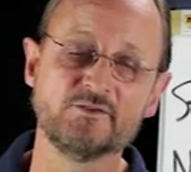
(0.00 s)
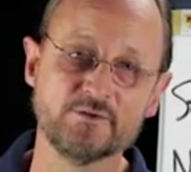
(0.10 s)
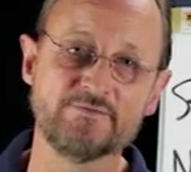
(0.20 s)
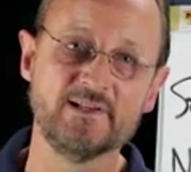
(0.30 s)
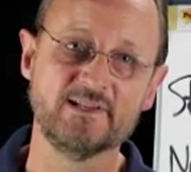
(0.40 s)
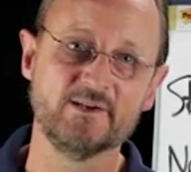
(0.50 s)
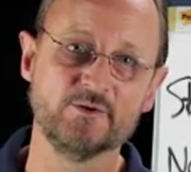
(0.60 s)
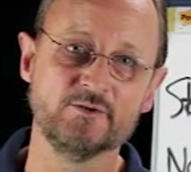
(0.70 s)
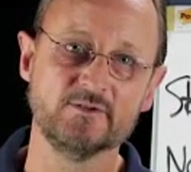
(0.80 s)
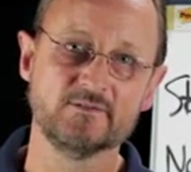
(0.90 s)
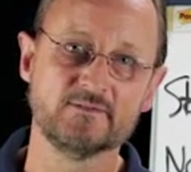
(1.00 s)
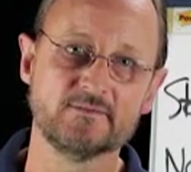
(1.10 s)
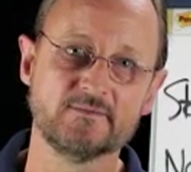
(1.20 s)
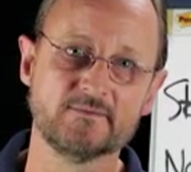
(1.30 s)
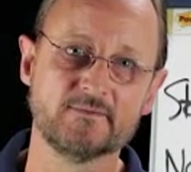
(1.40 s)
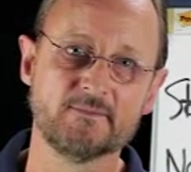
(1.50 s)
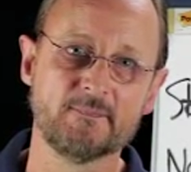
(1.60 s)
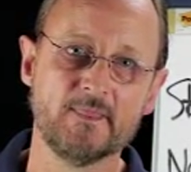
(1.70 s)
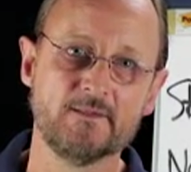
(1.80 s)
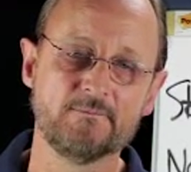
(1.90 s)
to feeling good.
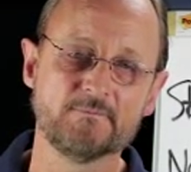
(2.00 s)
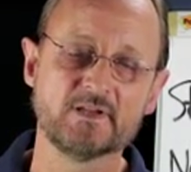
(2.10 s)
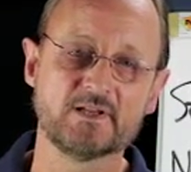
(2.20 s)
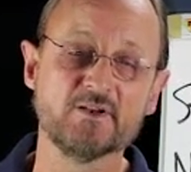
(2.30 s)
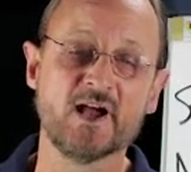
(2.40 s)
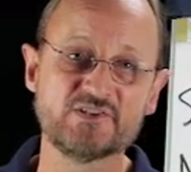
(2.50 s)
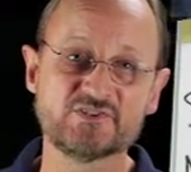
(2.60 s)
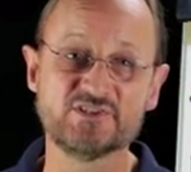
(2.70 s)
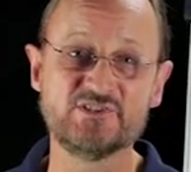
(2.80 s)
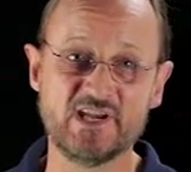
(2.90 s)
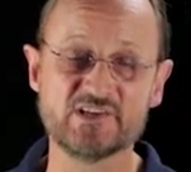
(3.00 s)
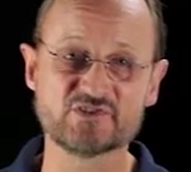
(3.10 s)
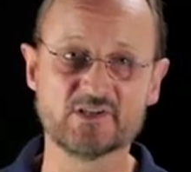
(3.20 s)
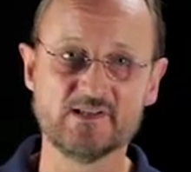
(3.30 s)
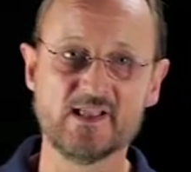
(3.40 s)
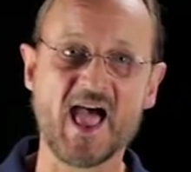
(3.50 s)
Can I suggest